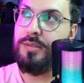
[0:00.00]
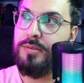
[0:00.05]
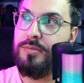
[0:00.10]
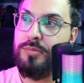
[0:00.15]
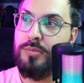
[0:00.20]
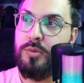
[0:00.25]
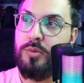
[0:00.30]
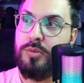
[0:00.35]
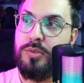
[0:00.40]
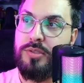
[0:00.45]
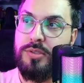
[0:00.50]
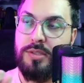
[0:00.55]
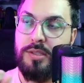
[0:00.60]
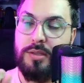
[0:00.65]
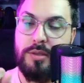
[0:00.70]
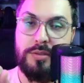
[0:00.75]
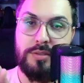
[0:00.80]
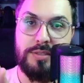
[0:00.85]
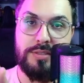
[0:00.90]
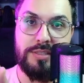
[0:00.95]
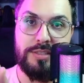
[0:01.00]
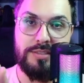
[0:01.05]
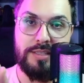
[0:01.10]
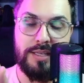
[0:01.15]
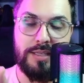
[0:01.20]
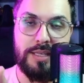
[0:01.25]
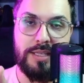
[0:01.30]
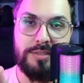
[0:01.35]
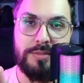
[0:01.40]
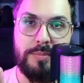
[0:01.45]
focusing on the design
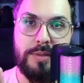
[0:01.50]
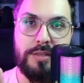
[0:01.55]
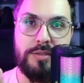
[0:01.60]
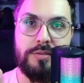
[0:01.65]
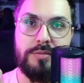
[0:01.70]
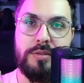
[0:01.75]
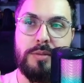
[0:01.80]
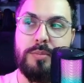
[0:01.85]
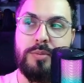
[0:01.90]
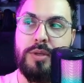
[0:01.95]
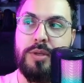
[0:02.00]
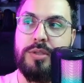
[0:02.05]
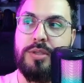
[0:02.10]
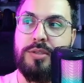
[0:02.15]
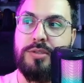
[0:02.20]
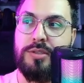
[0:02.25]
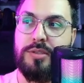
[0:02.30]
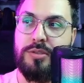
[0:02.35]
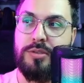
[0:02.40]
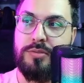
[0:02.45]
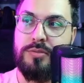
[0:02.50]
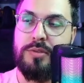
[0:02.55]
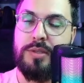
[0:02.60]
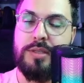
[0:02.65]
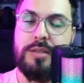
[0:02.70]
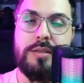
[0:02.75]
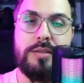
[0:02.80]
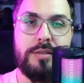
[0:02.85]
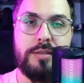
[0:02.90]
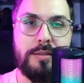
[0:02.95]
aspect of the project's
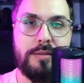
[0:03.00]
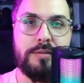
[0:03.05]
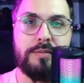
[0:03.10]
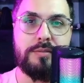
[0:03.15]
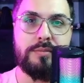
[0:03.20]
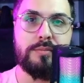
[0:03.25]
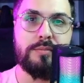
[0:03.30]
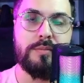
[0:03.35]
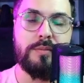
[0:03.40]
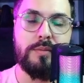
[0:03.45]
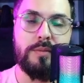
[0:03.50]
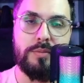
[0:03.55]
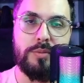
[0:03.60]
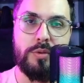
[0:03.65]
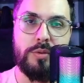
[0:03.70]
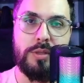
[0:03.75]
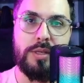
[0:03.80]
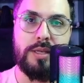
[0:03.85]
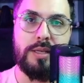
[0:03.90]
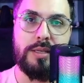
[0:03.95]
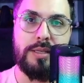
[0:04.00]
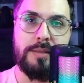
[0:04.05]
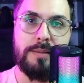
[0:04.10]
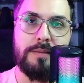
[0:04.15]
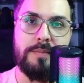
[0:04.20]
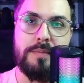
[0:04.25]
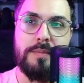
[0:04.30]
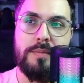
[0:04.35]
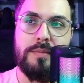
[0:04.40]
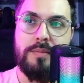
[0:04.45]
interface. Okay.
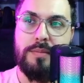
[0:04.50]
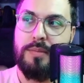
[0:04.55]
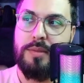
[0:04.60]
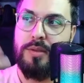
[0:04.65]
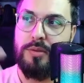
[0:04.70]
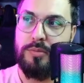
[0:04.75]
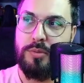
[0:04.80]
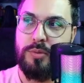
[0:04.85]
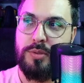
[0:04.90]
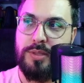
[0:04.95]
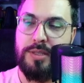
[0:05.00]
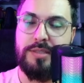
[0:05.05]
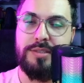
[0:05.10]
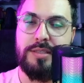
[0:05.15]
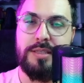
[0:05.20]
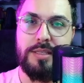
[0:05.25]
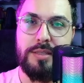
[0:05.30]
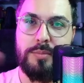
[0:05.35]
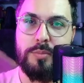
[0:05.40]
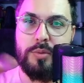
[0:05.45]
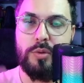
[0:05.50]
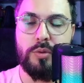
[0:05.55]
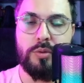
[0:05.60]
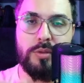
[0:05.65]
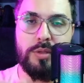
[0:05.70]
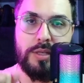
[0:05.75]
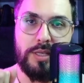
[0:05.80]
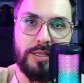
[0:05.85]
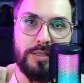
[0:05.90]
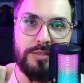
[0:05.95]
You've already seen more or
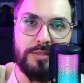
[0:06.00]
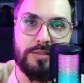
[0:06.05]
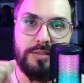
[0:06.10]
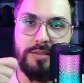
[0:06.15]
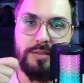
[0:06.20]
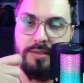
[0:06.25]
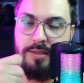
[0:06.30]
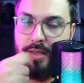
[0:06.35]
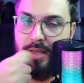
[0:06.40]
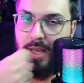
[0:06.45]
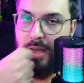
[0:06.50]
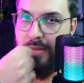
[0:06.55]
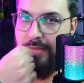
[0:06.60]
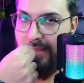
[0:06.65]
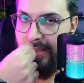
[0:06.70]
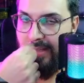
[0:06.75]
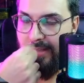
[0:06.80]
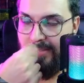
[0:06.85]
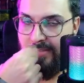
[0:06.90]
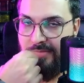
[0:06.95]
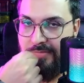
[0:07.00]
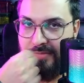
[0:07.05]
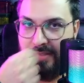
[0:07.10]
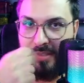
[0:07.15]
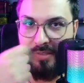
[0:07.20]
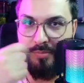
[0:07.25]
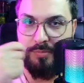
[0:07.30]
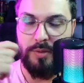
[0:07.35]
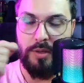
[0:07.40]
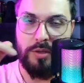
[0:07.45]
less how the
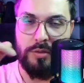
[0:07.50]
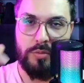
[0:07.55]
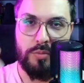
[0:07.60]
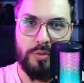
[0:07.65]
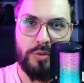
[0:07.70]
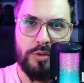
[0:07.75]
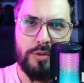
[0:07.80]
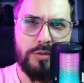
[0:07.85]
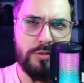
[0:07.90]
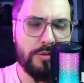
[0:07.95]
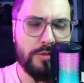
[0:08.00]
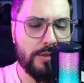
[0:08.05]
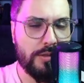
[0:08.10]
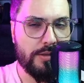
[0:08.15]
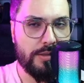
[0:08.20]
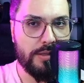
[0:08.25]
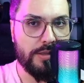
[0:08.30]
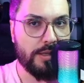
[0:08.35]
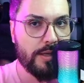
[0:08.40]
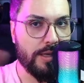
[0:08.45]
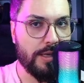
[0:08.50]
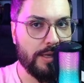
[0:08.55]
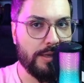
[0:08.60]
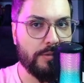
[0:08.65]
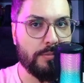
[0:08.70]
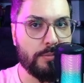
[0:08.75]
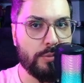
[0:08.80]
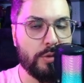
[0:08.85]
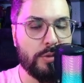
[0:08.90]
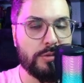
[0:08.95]
interface part works, and
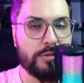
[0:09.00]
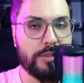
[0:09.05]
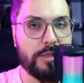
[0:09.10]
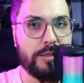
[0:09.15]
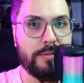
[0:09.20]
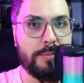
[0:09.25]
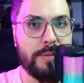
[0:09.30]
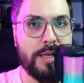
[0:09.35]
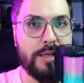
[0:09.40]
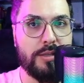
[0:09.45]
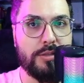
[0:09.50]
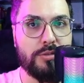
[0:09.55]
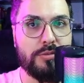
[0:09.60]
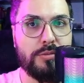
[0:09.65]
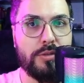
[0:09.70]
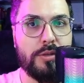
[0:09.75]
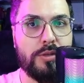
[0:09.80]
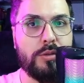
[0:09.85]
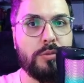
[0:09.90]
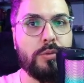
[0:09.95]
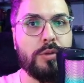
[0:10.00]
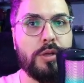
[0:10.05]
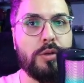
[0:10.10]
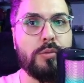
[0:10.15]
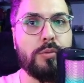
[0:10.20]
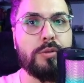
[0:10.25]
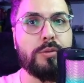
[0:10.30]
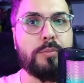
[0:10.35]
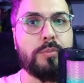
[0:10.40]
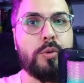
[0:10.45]
most can manage very well
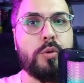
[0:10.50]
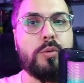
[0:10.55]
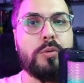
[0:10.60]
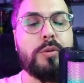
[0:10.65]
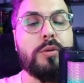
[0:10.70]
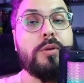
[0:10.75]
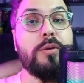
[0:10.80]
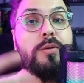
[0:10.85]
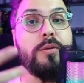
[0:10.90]
with Bolt